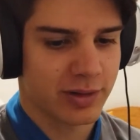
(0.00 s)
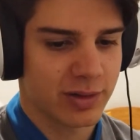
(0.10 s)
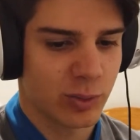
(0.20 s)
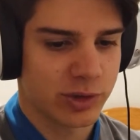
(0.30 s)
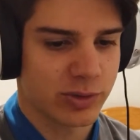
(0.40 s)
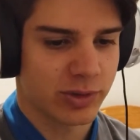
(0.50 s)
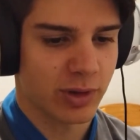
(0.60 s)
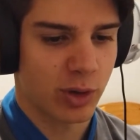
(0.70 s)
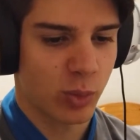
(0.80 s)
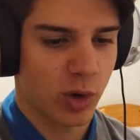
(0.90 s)
He was doing
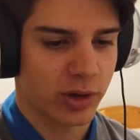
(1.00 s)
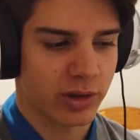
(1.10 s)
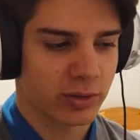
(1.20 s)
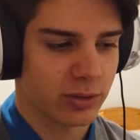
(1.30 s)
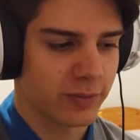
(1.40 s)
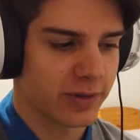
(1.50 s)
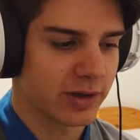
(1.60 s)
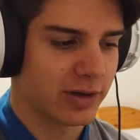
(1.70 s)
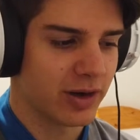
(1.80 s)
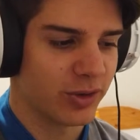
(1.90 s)
the homework and couldn't
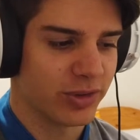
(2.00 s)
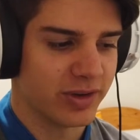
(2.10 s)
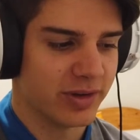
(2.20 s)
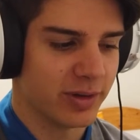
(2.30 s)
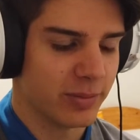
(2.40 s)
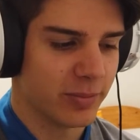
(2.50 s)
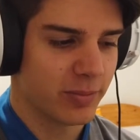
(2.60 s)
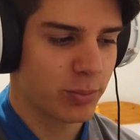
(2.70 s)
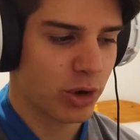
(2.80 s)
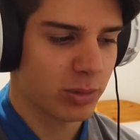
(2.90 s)
figure out the
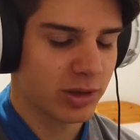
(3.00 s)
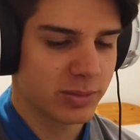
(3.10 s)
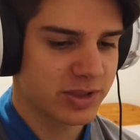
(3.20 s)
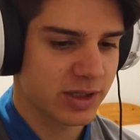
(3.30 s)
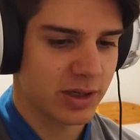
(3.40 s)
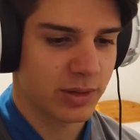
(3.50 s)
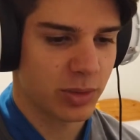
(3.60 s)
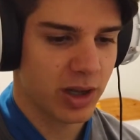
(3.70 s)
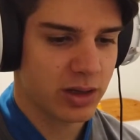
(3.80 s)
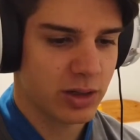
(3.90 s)
problems,
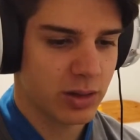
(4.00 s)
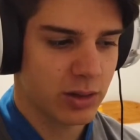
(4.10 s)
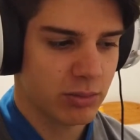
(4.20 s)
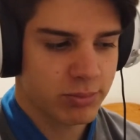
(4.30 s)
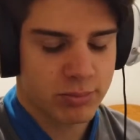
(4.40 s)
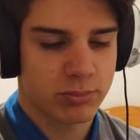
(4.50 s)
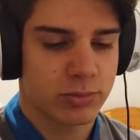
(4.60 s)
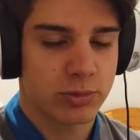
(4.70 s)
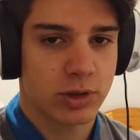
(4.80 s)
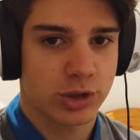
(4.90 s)
and then he
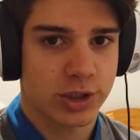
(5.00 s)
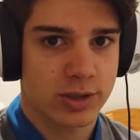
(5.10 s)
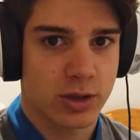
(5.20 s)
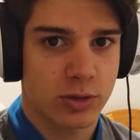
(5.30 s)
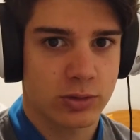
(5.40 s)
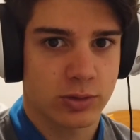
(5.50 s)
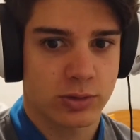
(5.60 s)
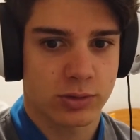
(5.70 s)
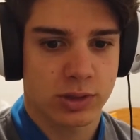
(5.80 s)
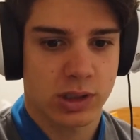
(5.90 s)
did just go
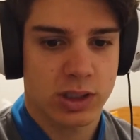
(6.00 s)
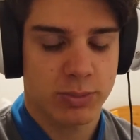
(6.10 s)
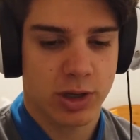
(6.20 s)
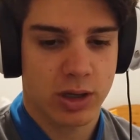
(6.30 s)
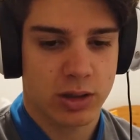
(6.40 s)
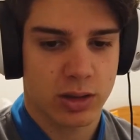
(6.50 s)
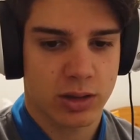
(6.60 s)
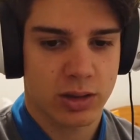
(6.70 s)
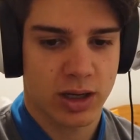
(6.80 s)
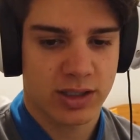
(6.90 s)
to sleep, and
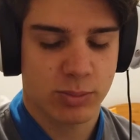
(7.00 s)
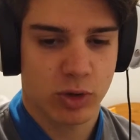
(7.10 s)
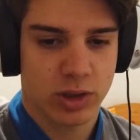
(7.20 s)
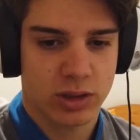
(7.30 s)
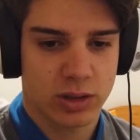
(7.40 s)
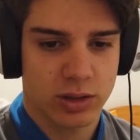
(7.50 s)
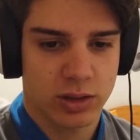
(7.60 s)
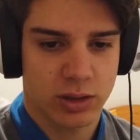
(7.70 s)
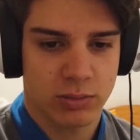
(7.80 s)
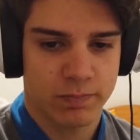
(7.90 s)
the next morning
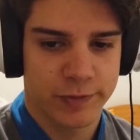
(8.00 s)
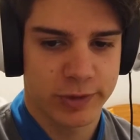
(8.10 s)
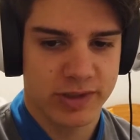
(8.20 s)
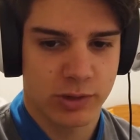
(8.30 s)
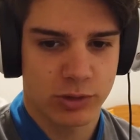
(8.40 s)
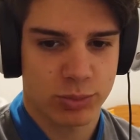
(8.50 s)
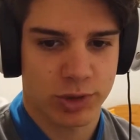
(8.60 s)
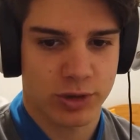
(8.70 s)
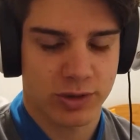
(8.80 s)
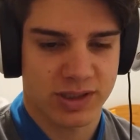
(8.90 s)
he knew the solution
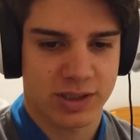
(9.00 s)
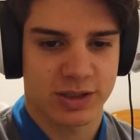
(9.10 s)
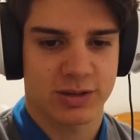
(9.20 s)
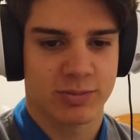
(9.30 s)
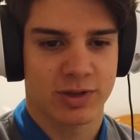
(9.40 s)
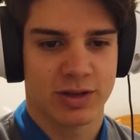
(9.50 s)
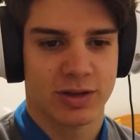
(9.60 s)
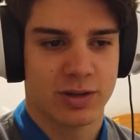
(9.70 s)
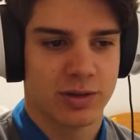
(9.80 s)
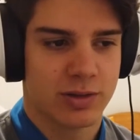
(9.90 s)
because he
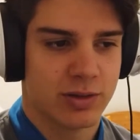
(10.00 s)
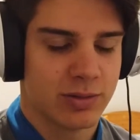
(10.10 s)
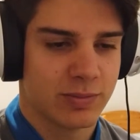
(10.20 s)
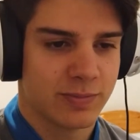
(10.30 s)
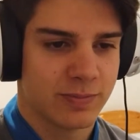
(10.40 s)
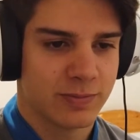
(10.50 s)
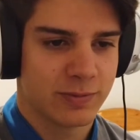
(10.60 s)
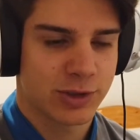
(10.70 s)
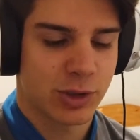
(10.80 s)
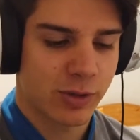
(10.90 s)

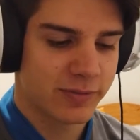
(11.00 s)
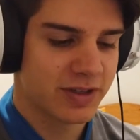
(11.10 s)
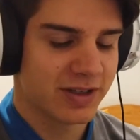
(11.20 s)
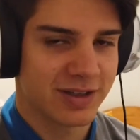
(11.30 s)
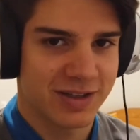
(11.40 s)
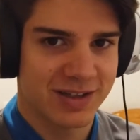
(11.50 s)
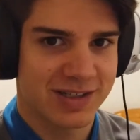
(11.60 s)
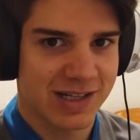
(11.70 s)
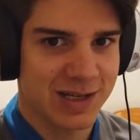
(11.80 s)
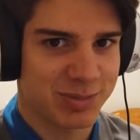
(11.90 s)
solved it in his
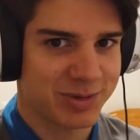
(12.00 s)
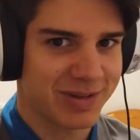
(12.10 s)
sleep.